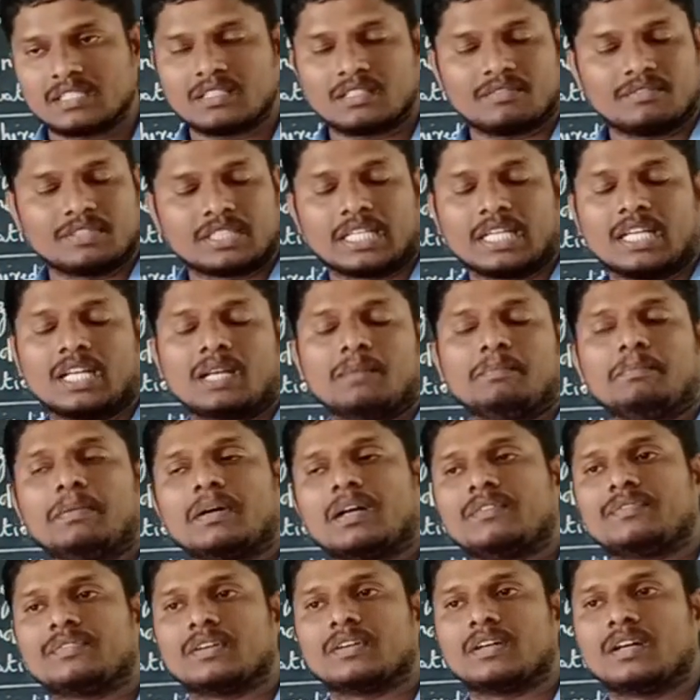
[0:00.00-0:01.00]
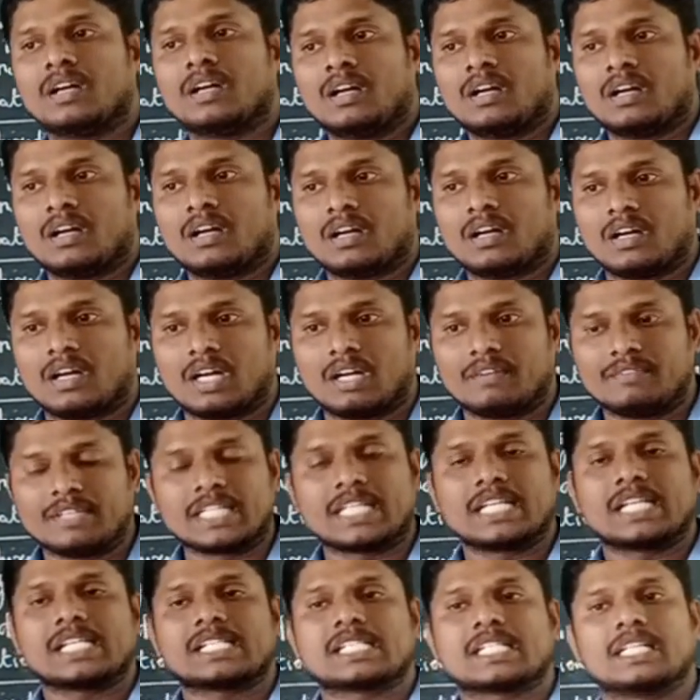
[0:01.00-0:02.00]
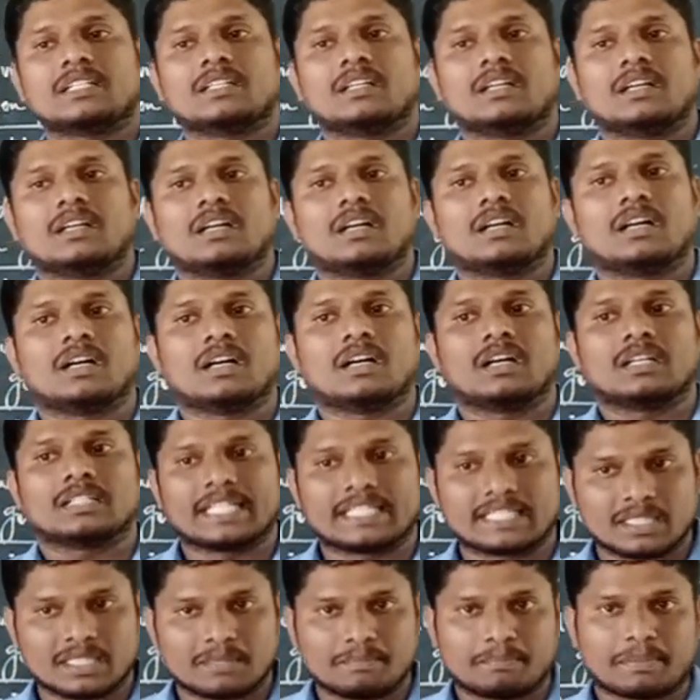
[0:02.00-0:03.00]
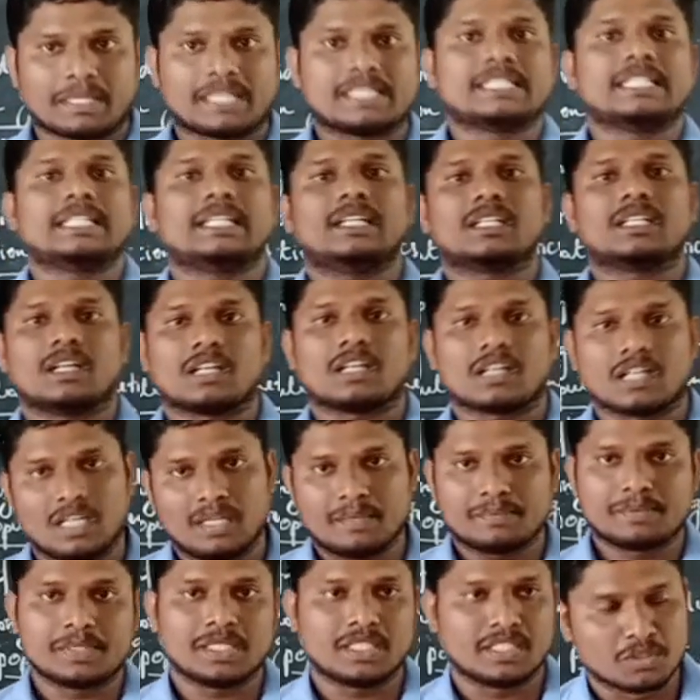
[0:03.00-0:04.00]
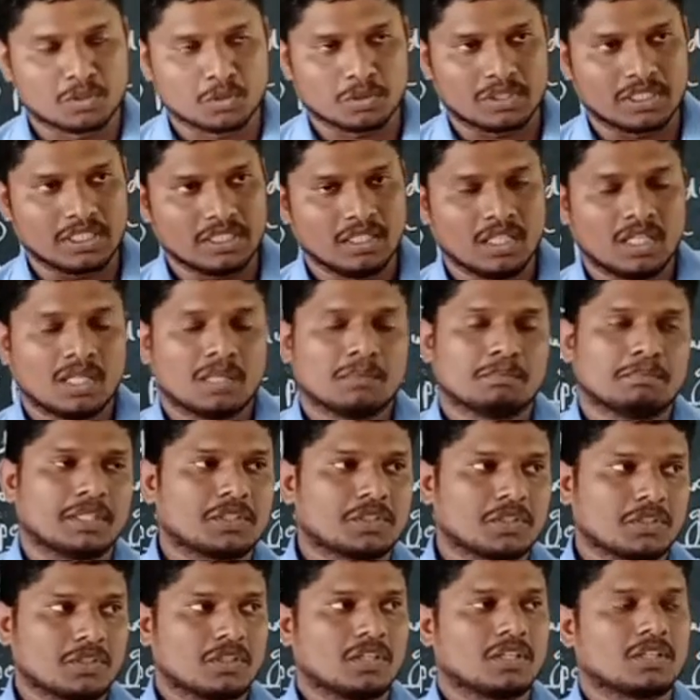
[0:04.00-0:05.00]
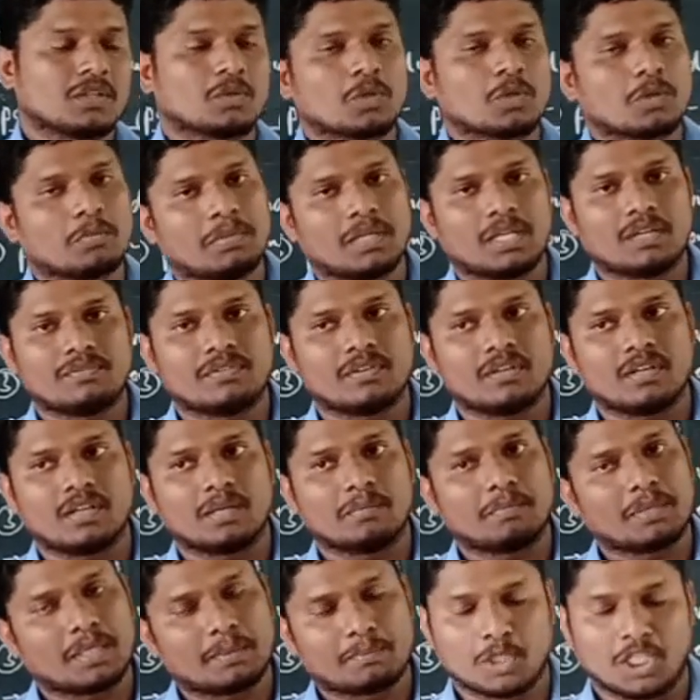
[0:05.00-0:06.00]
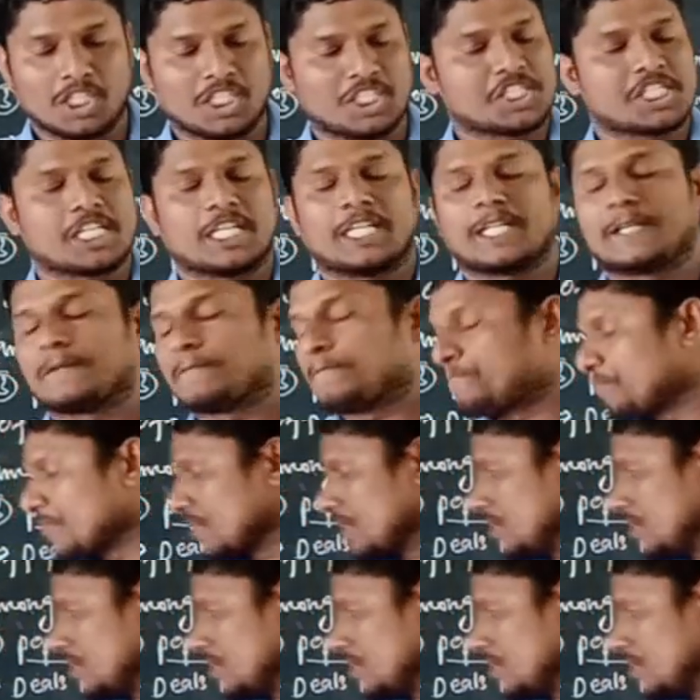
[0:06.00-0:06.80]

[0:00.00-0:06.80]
with the help of variation either present or absent into the particular group of population.